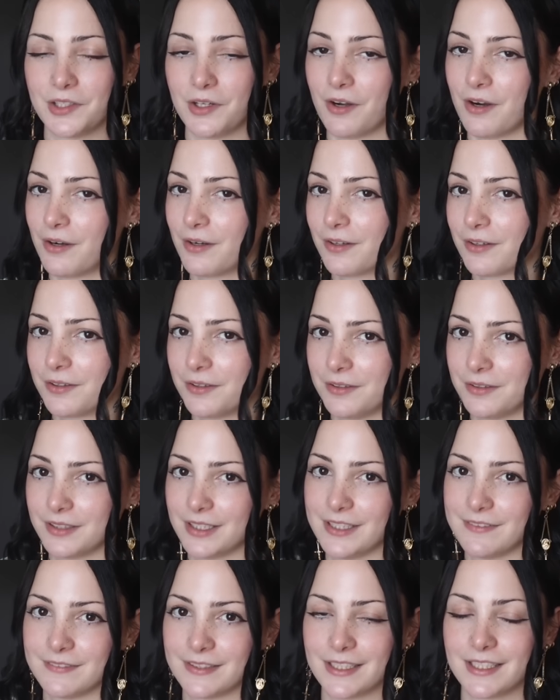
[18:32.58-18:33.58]
The article
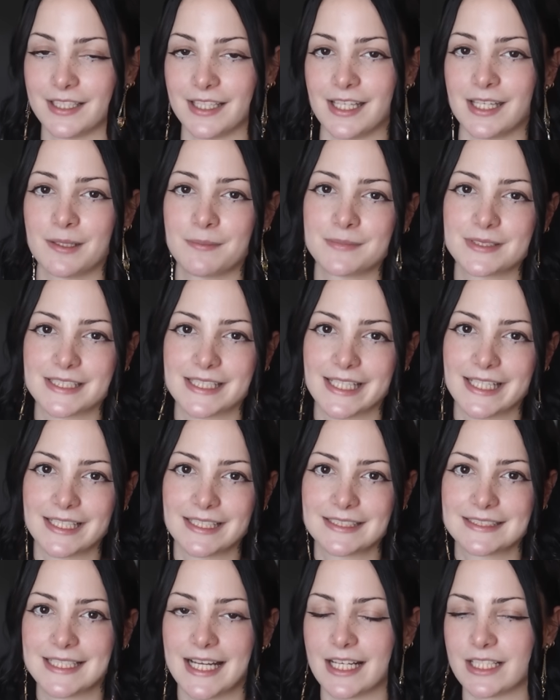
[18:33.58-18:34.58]
even claims
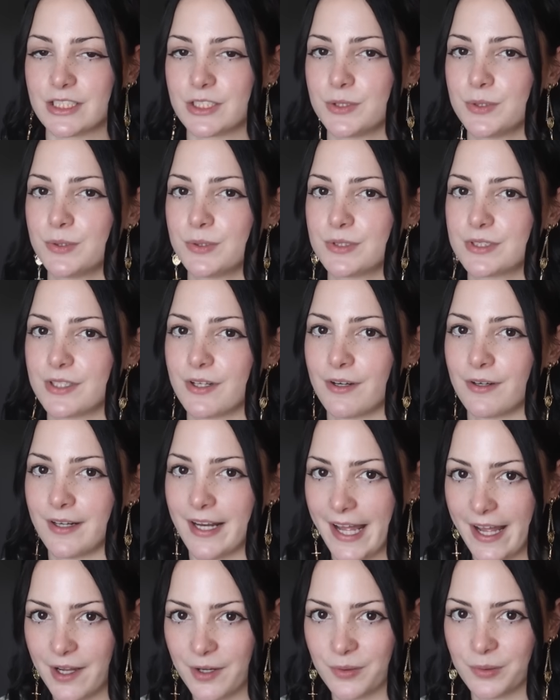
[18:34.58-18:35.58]
that tattoos are
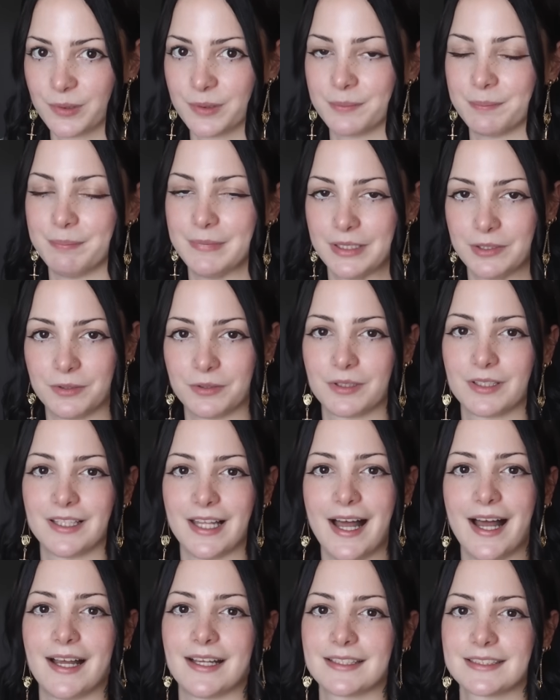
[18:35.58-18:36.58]
now middle
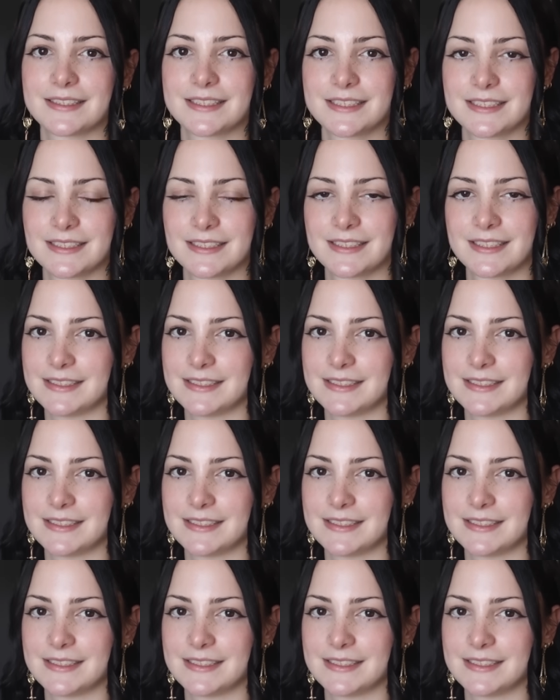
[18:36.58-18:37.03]
class,